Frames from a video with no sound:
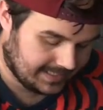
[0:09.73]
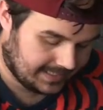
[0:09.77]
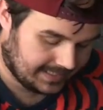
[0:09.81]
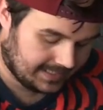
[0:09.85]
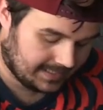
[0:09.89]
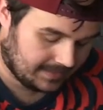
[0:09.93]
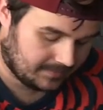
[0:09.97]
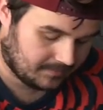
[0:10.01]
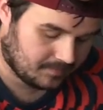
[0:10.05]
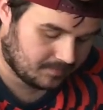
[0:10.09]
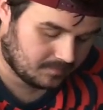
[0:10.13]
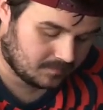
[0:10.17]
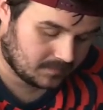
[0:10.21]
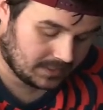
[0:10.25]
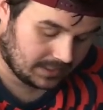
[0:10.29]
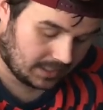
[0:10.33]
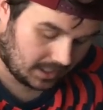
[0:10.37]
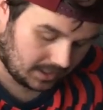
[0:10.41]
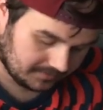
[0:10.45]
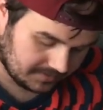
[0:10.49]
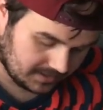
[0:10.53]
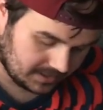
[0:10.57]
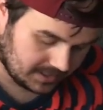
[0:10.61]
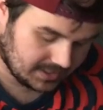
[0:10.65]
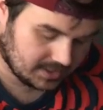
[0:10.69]

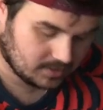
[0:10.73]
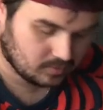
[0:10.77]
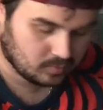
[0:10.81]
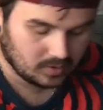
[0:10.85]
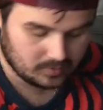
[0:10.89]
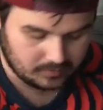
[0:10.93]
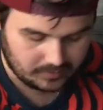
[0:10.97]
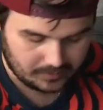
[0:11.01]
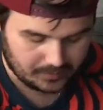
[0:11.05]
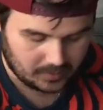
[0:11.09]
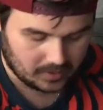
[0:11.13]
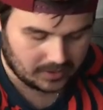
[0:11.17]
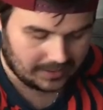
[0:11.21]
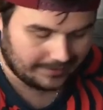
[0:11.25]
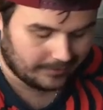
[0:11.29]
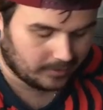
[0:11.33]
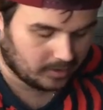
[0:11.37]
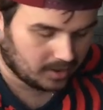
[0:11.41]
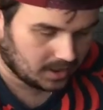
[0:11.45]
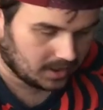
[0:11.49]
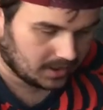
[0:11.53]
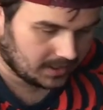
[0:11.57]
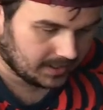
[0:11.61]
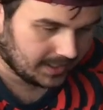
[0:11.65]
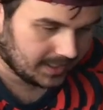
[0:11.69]
after this one. We put it out
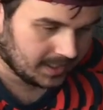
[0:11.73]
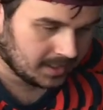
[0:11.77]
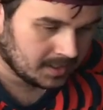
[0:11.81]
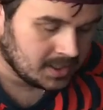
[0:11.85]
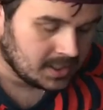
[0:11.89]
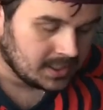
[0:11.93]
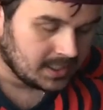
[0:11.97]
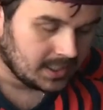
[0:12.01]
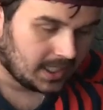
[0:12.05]
earlier.